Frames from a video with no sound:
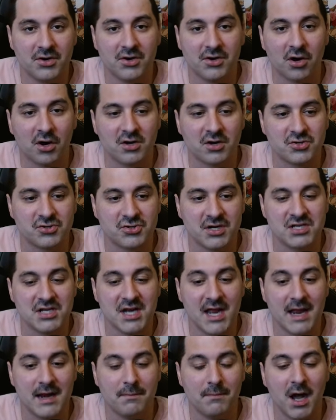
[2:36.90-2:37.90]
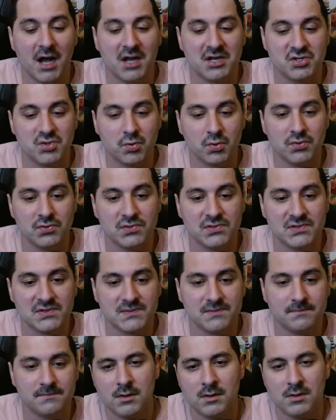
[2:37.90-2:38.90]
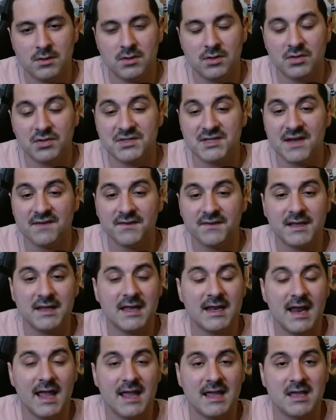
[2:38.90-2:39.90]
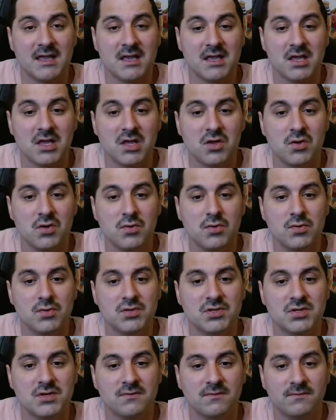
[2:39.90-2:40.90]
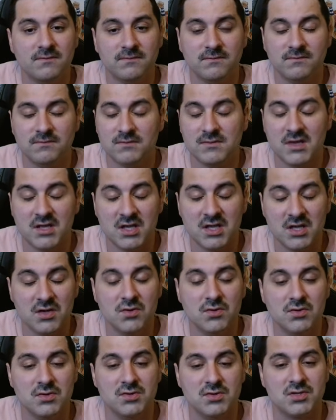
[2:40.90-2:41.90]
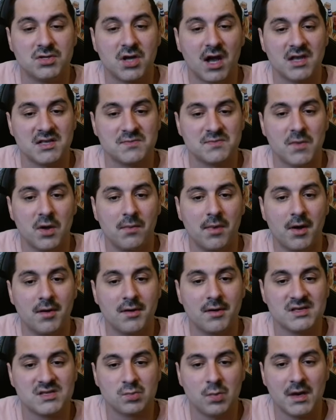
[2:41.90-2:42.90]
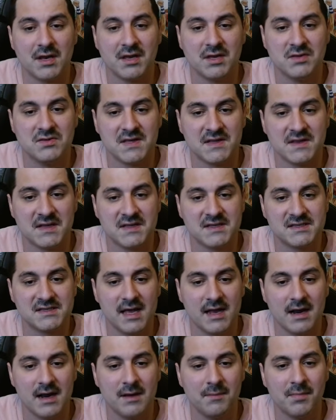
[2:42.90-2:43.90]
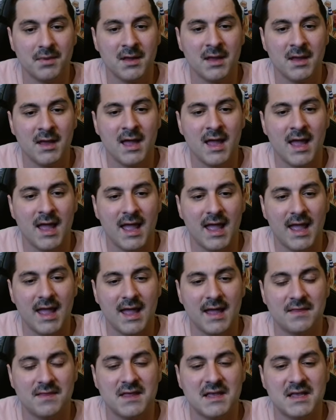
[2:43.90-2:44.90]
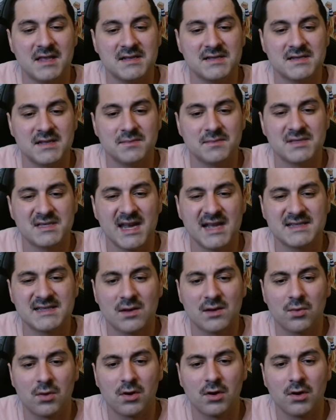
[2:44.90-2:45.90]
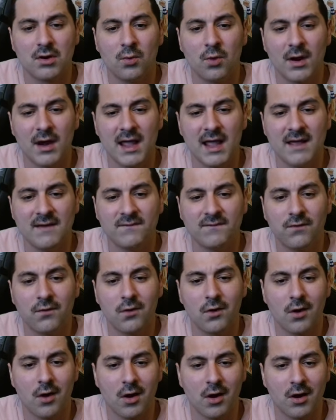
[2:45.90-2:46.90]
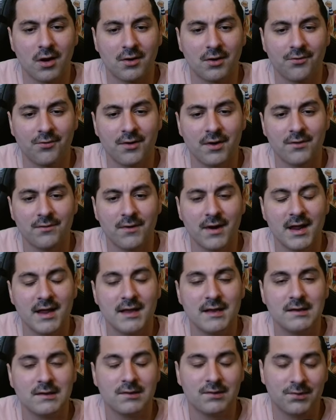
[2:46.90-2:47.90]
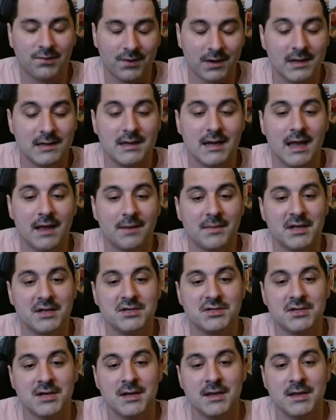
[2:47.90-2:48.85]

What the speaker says: cartridge and modules. You'll definitely get a huge Cosmo bonus when using this setup. And the substats that we're going to want to aim for are crit rate, crit damage,